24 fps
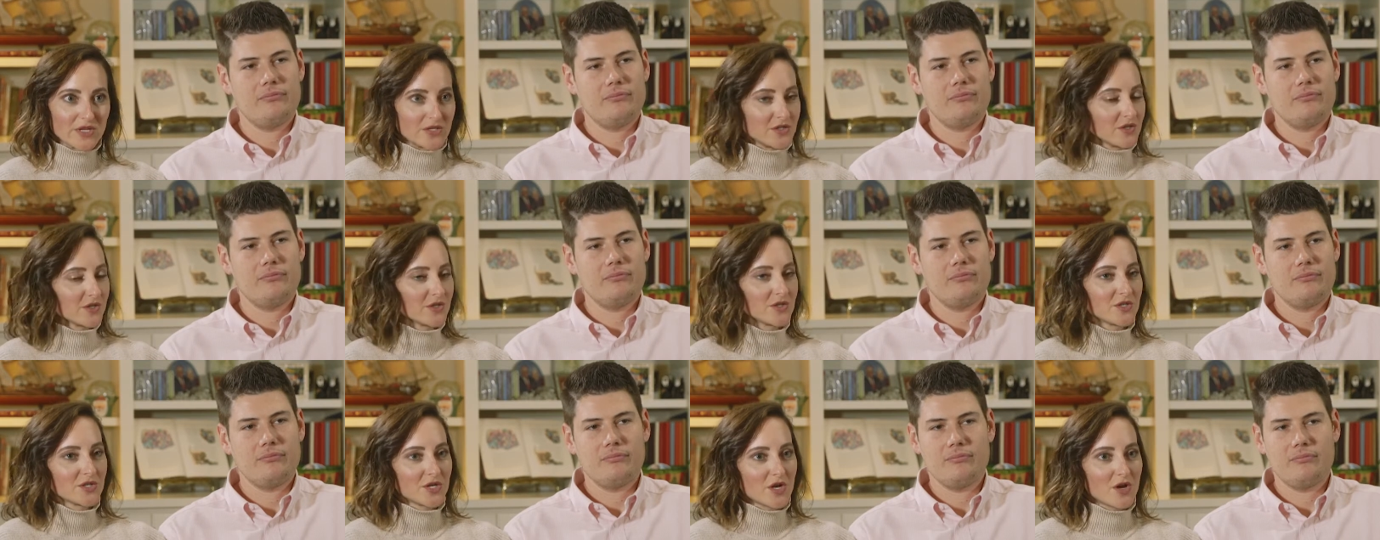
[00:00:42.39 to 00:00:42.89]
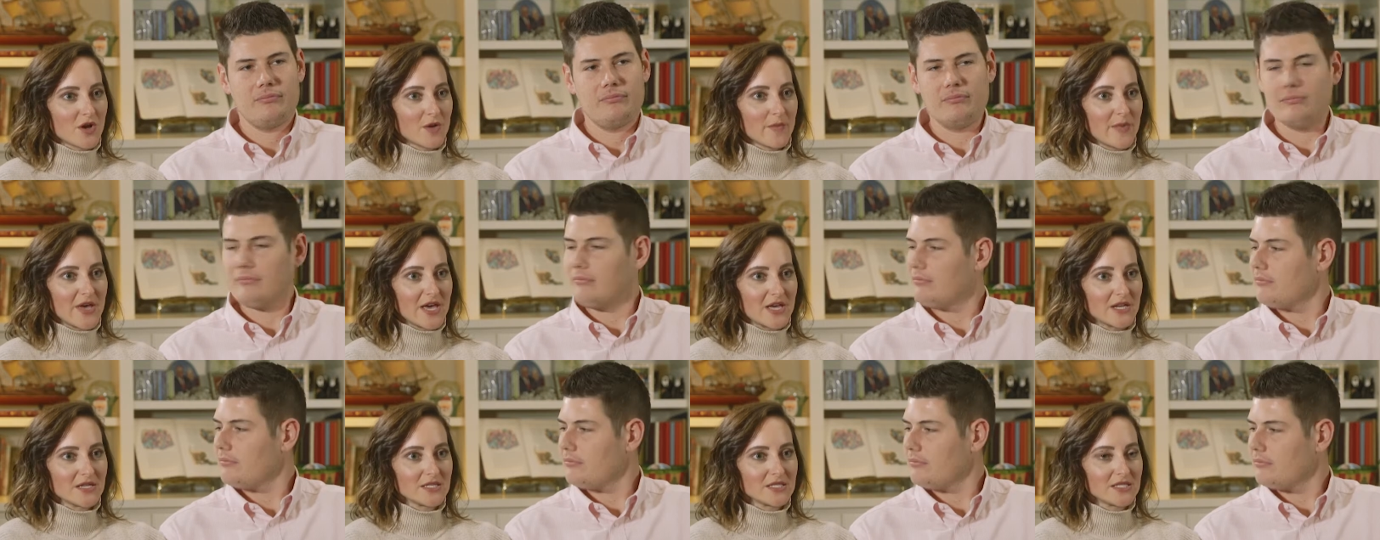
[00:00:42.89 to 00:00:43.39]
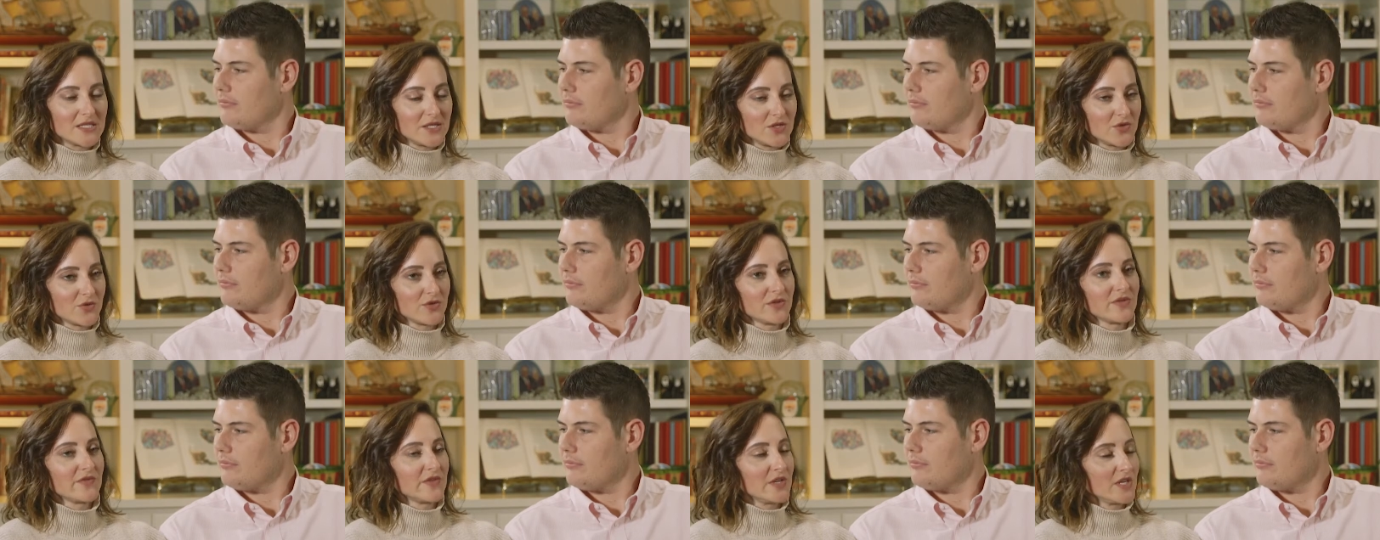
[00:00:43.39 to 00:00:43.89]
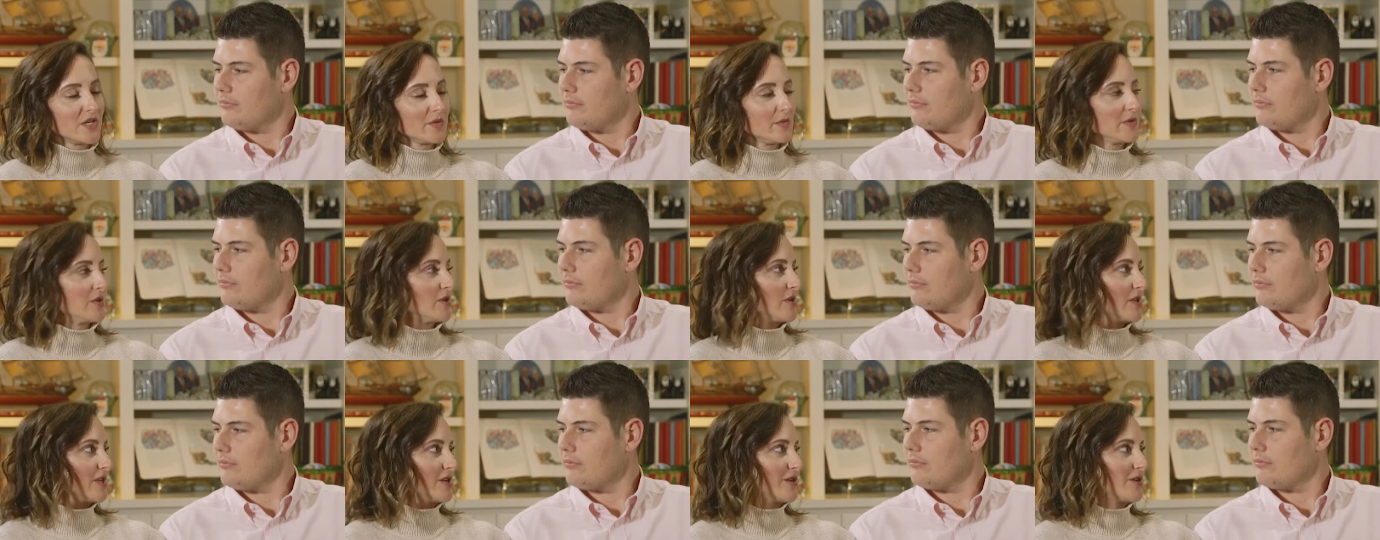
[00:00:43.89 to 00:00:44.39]
Speaker 1: and took a job at a senior living
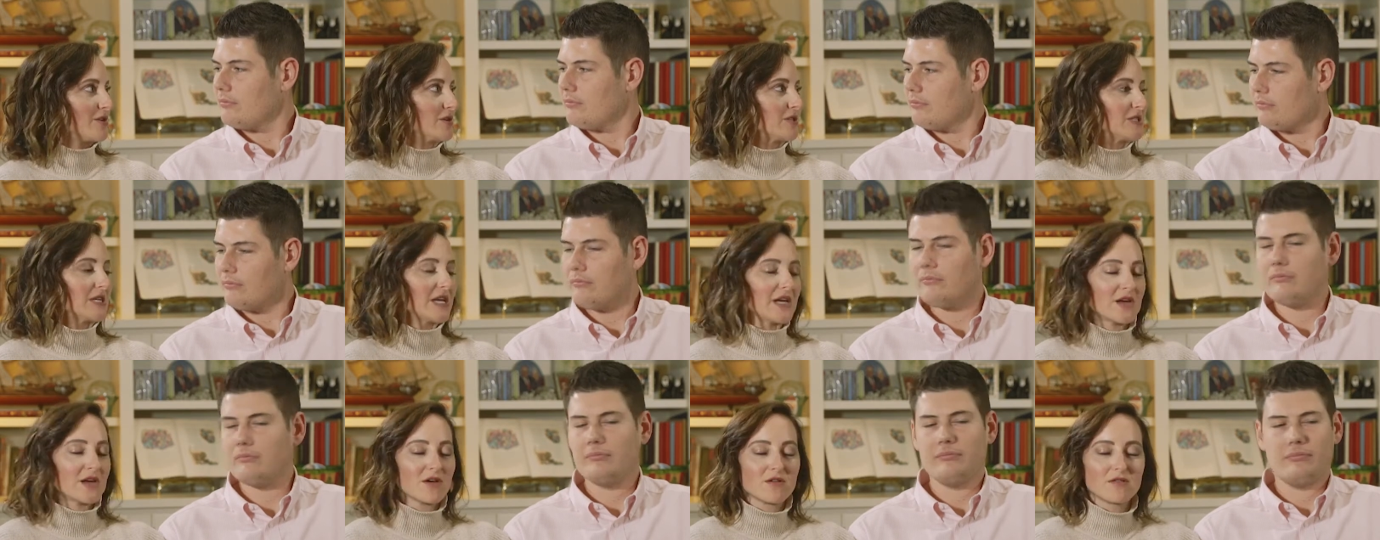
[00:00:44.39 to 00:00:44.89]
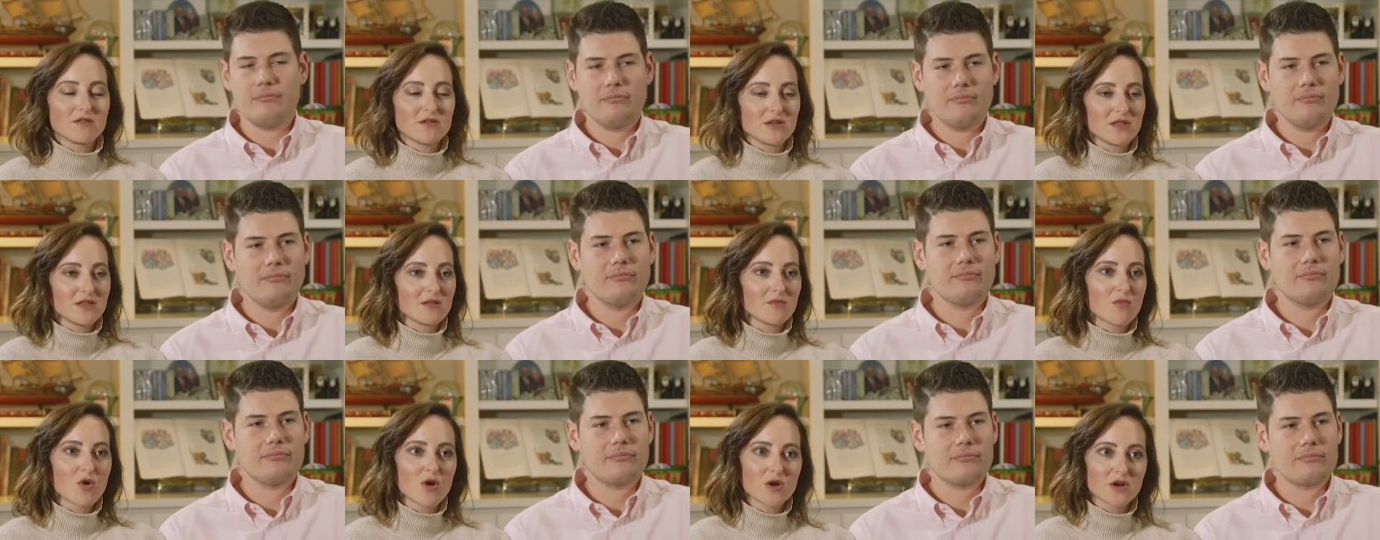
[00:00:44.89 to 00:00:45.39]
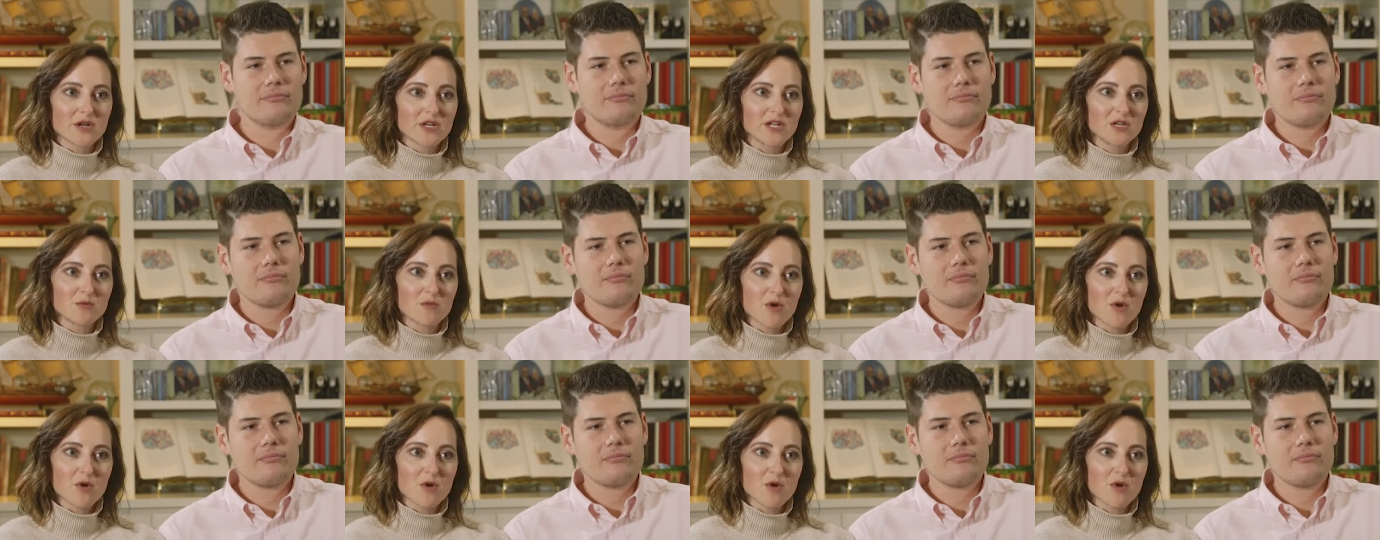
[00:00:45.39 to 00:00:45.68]
community here in town in the marketing